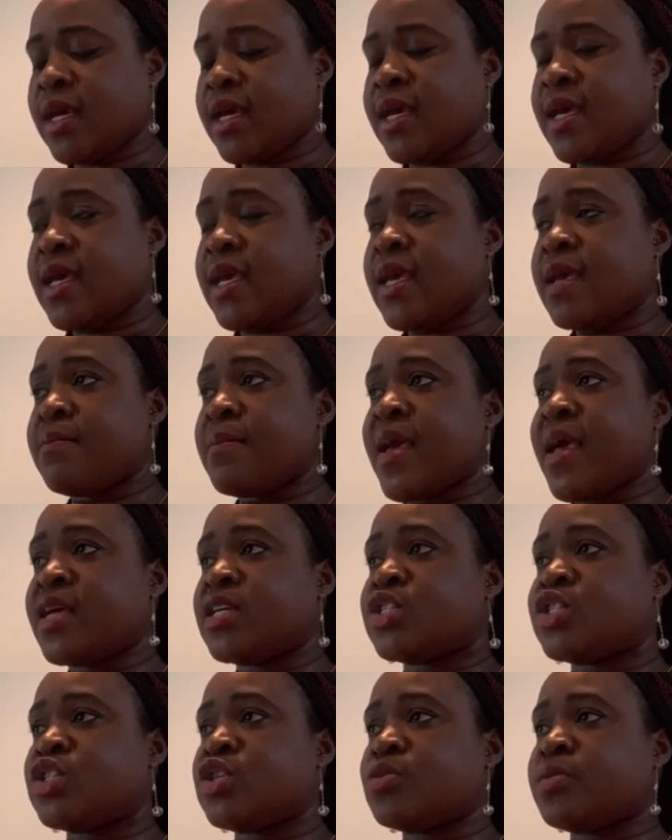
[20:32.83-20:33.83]
it
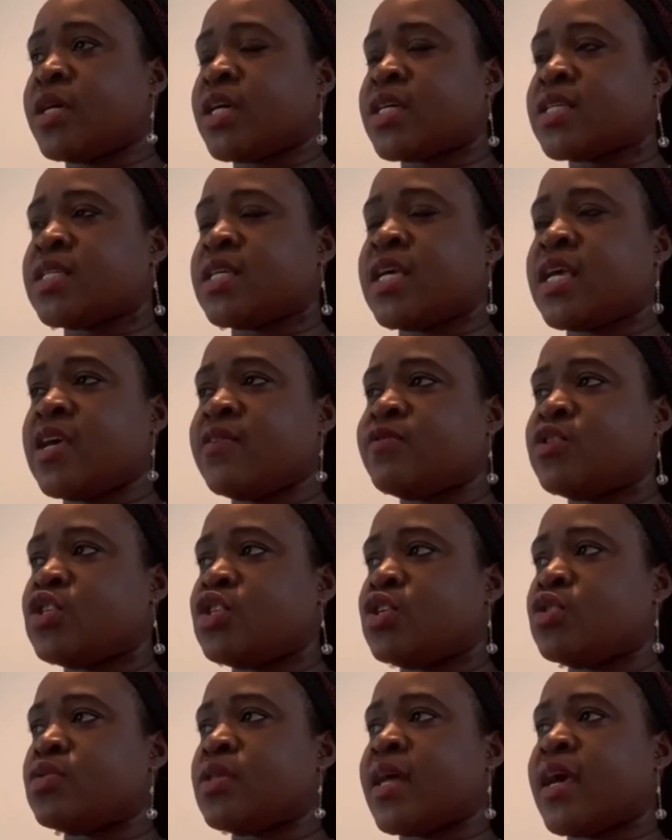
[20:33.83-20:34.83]
makes you because it gives
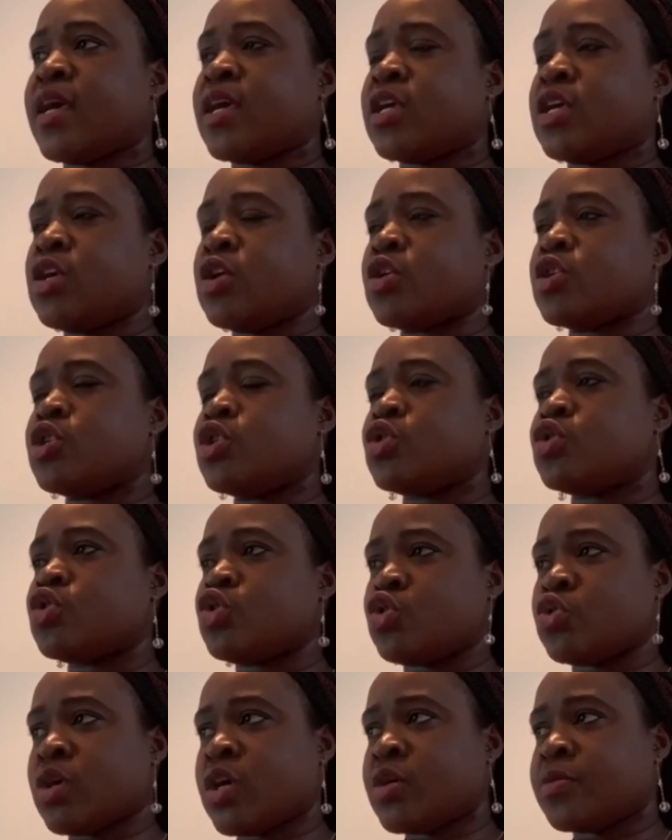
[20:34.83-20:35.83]
you like your
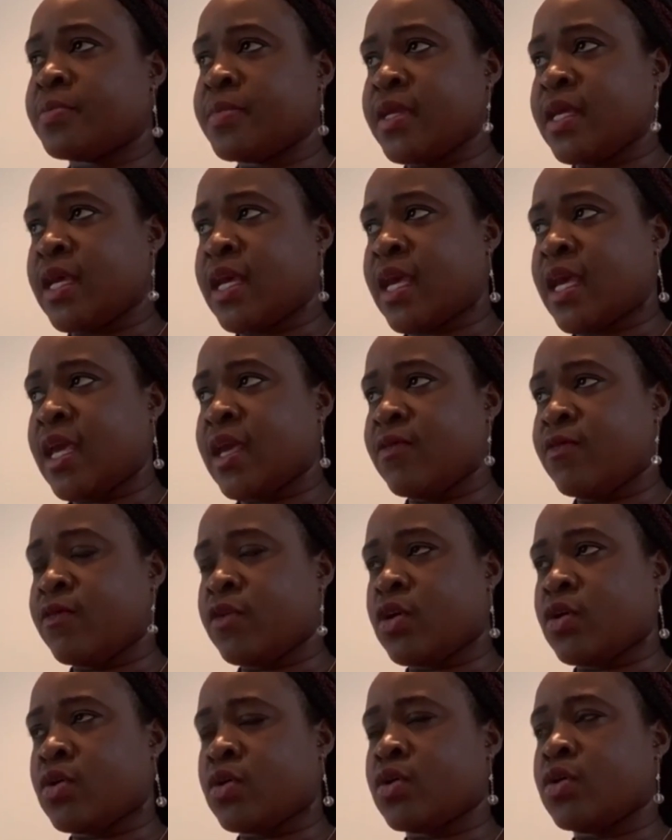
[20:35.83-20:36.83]
usual
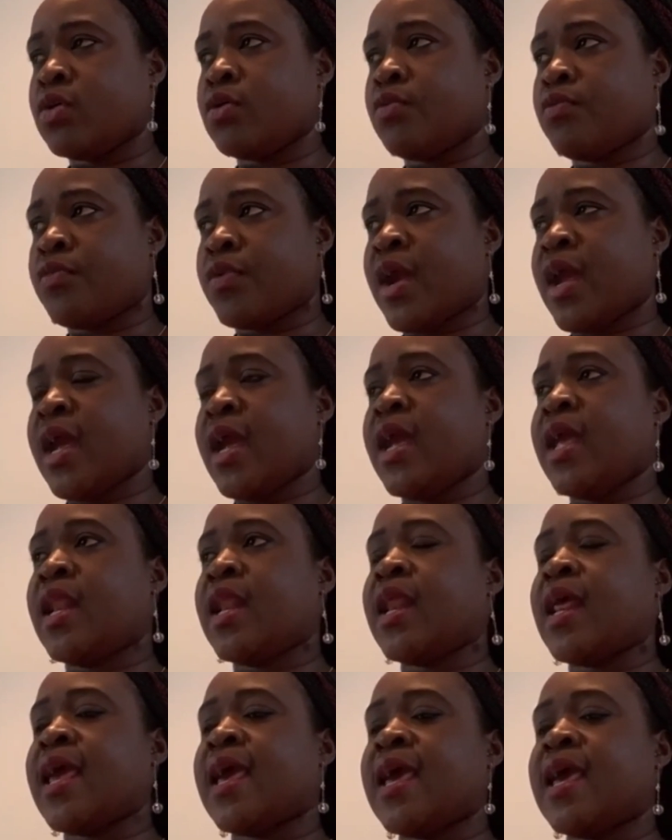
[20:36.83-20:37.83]
behavior right
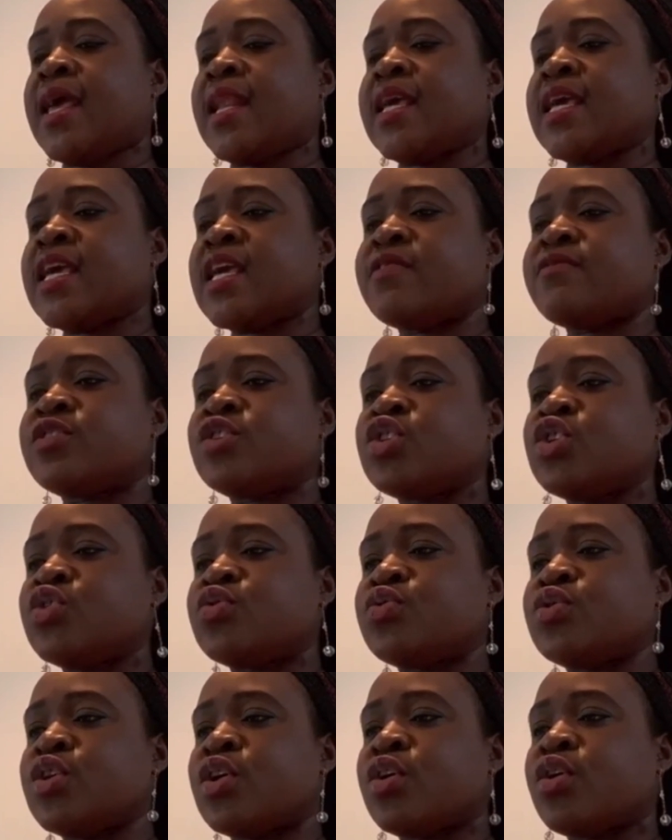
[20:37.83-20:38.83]
and it gives you
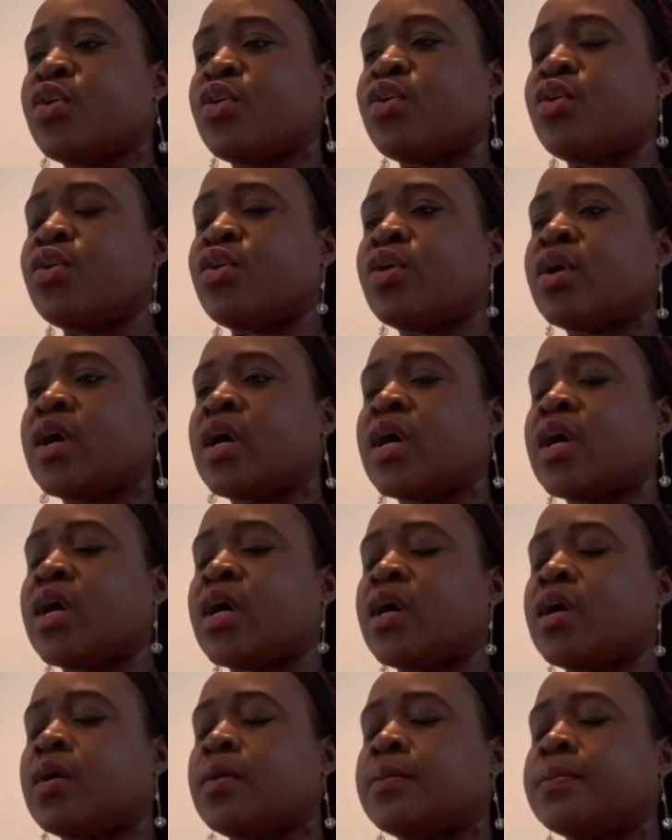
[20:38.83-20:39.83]
your um,